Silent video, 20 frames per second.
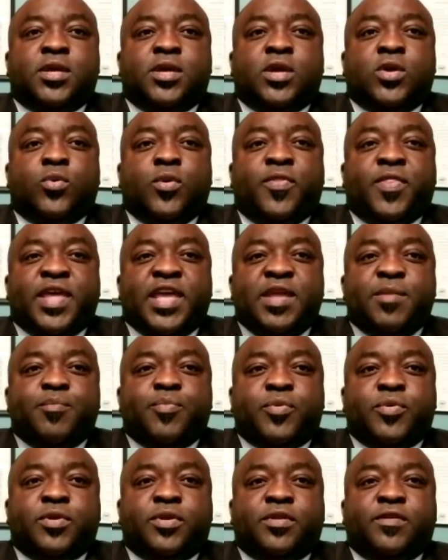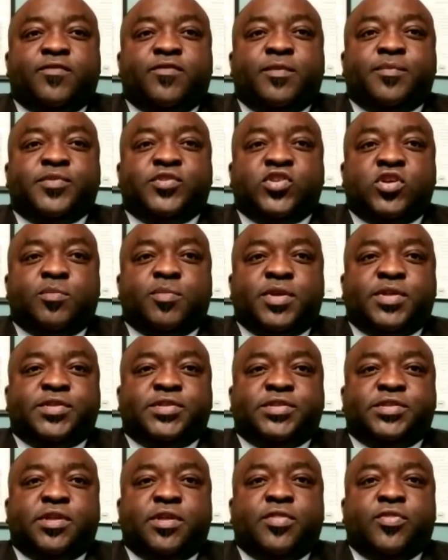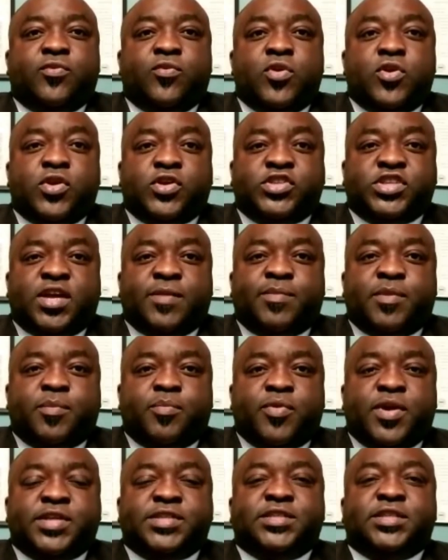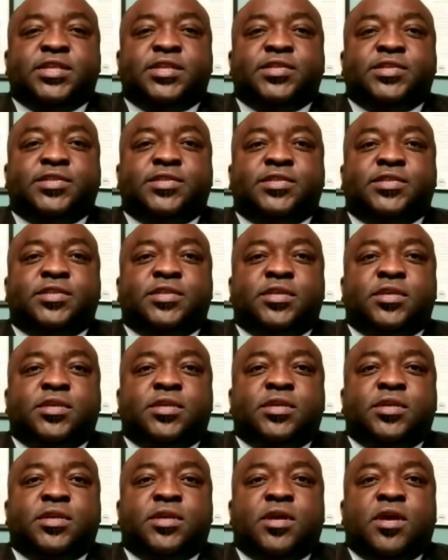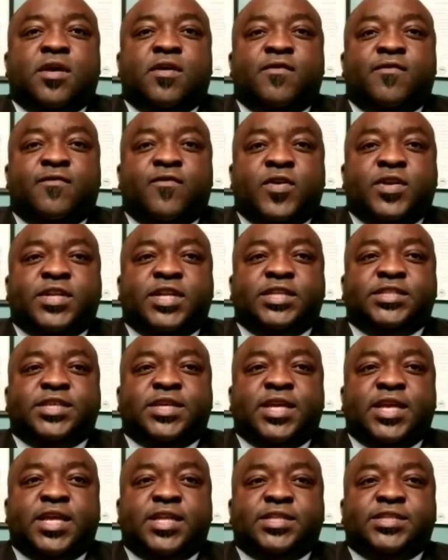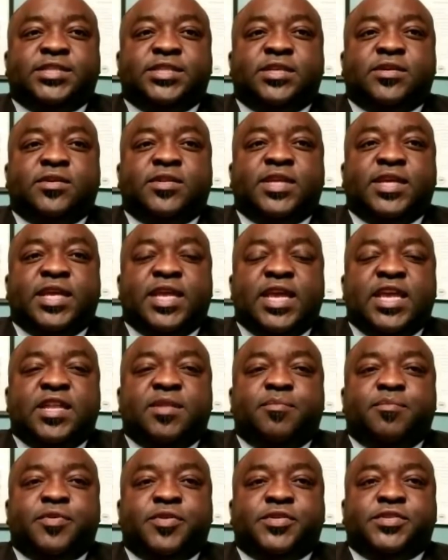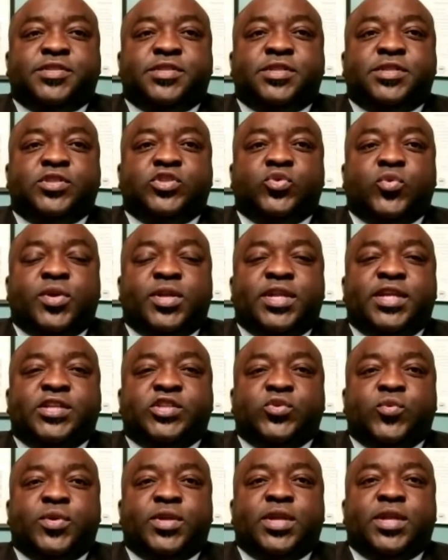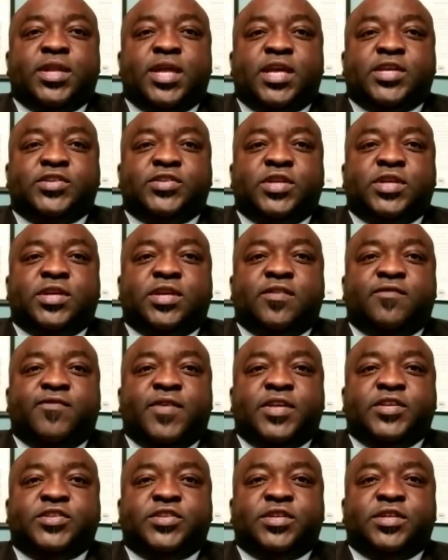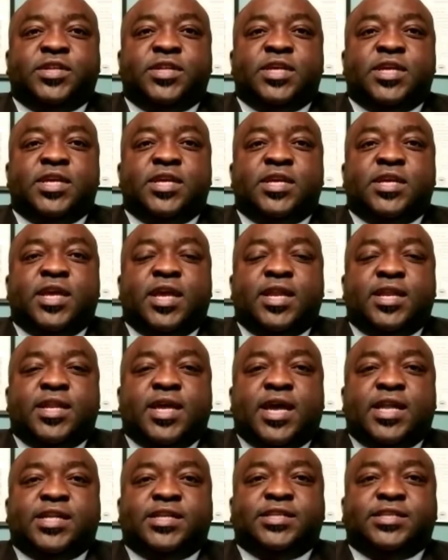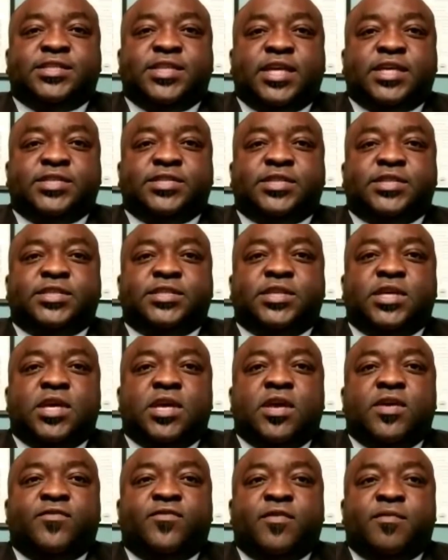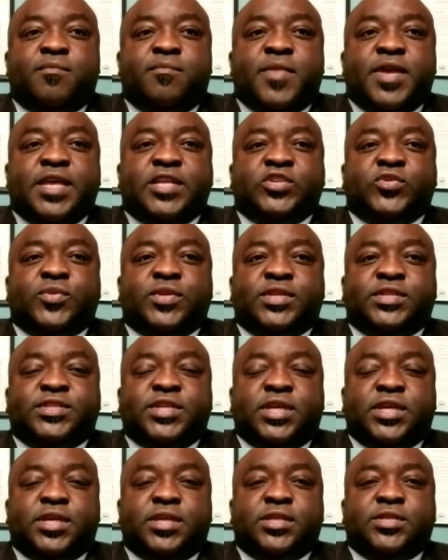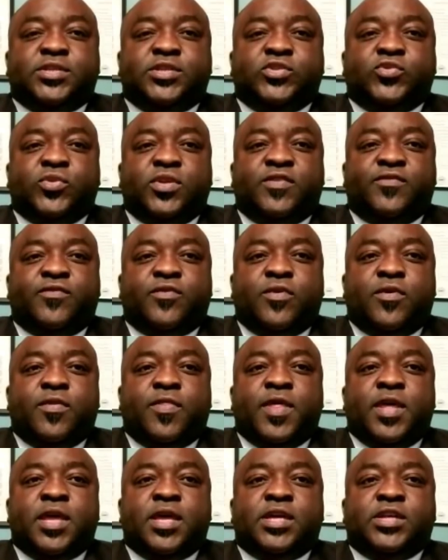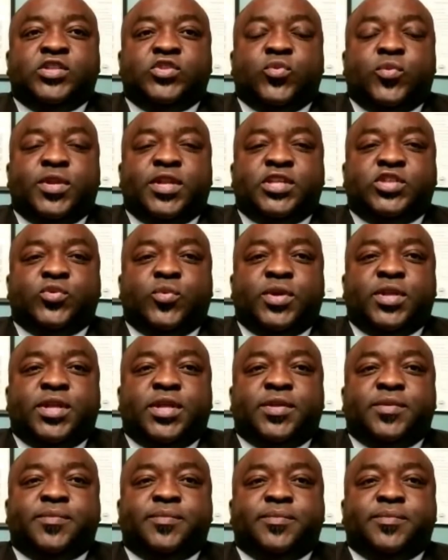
with input from servants through your chapter presidents, voted to cancel the in-person 2020 National Convention in Dallas, Texas from May 22nd to 24th, 2020.